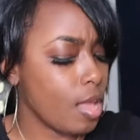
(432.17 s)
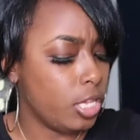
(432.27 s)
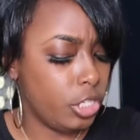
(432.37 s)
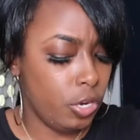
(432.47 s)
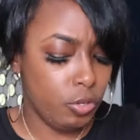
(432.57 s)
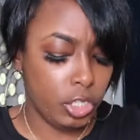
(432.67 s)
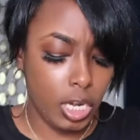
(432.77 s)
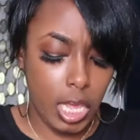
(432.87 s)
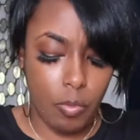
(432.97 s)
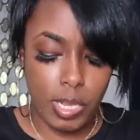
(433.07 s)
she knew
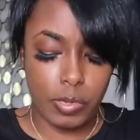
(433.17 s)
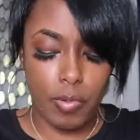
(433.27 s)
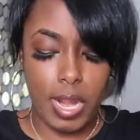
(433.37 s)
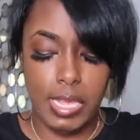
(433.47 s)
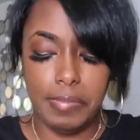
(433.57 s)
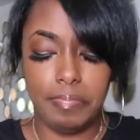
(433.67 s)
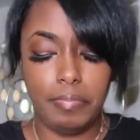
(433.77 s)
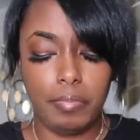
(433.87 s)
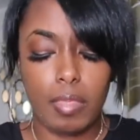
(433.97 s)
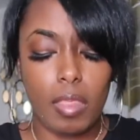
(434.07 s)
Shanika wasn't ready
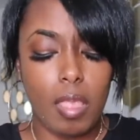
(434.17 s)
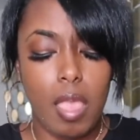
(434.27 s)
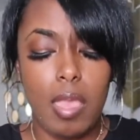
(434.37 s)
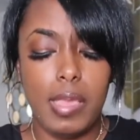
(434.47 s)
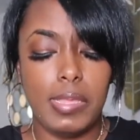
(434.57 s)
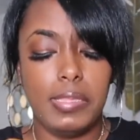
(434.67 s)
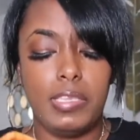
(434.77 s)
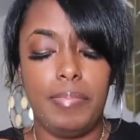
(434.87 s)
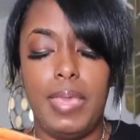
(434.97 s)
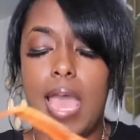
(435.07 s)

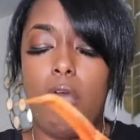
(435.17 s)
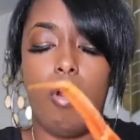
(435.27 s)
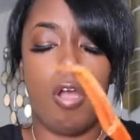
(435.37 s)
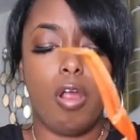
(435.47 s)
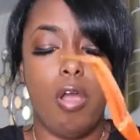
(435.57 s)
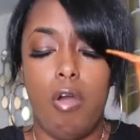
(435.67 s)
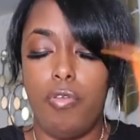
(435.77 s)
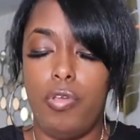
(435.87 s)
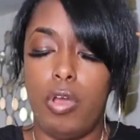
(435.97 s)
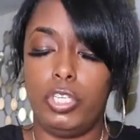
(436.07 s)
to be out on her
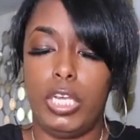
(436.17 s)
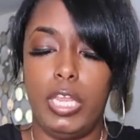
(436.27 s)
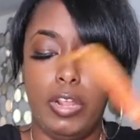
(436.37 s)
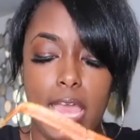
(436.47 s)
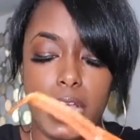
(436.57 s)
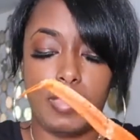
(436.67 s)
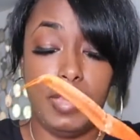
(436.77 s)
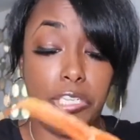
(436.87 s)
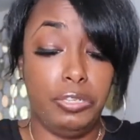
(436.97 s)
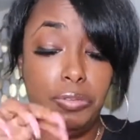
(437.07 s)
own. You know, she clearly has some
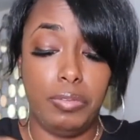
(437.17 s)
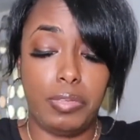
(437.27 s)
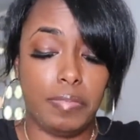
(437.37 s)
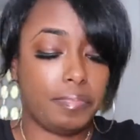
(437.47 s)
issues.